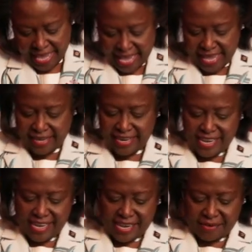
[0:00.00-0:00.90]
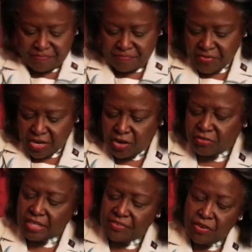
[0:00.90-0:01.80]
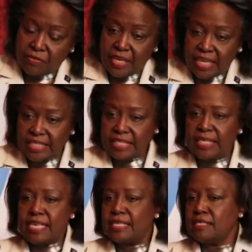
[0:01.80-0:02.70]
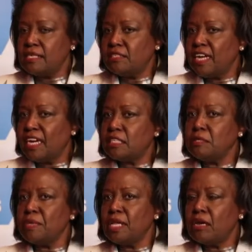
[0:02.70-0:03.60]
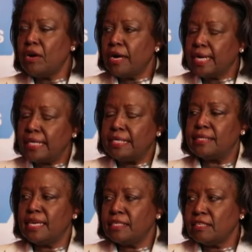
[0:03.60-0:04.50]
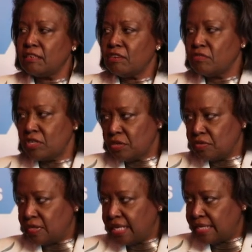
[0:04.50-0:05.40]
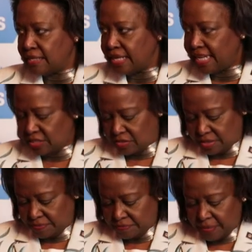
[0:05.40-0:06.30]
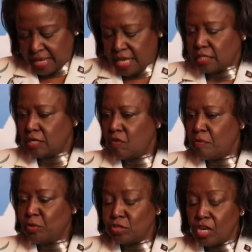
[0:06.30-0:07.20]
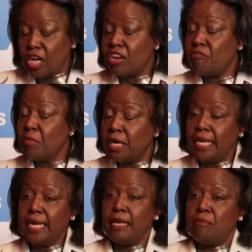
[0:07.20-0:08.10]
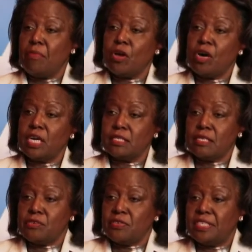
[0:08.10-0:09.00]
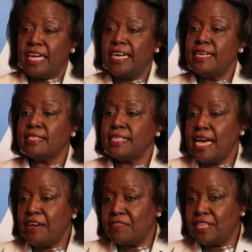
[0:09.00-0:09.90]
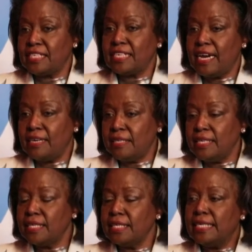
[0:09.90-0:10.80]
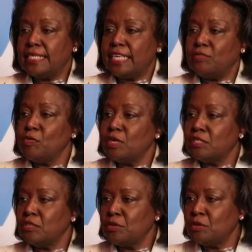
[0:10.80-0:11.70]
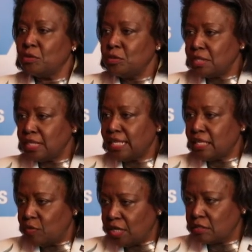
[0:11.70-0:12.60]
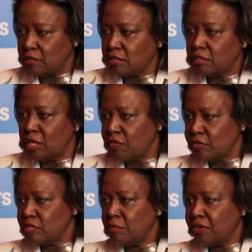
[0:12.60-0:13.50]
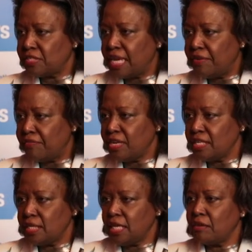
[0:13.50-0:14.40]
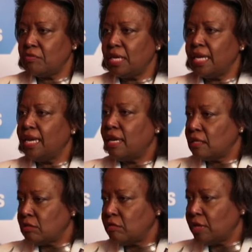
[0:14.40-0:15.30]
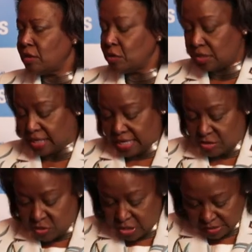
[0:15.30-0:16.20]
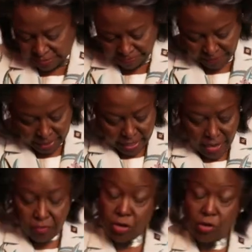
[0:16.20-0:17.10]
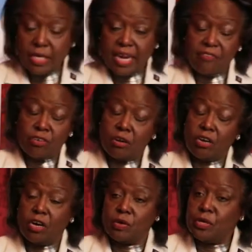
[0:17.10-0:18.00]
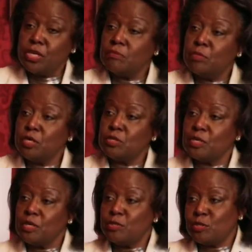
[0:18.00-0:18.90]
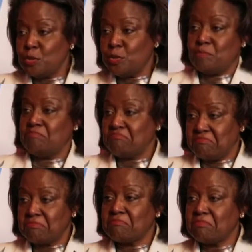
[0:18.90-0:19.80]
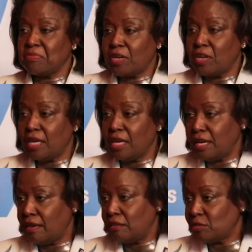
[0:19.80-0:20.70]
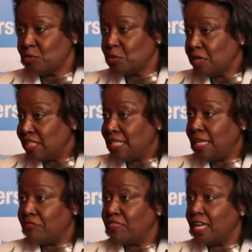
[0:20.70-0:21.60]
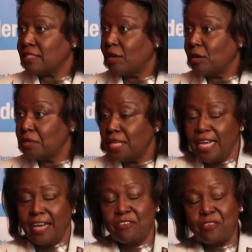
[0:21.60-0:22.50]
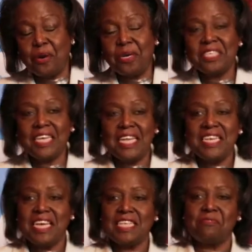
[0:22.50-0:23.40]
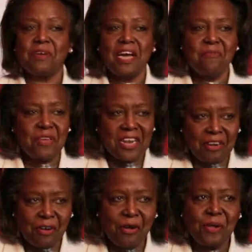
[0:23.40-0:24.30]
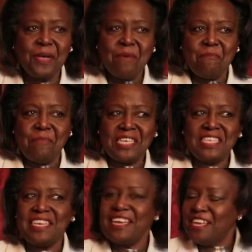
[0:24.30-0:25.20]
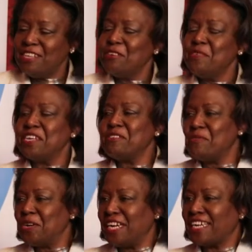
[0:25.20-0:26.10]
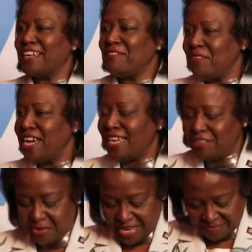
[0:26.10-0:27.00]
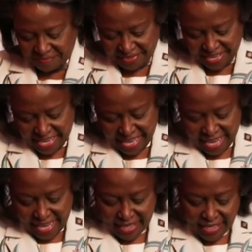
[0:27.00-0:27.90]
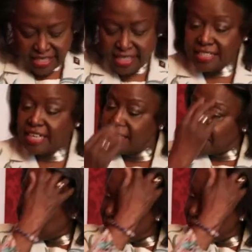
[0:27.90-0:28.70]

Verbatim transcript: And um, the Rotary Foundation is the charitable organization of the Rotary International. So we put a lot of money because the Rotarians have this ideal that we want to do good in the world. Service above self is equally doing good in the world. We do therefore our utmost to Uh, to achieve that goal, of course, and that's why we are all busy doing the work we are doing. The strategic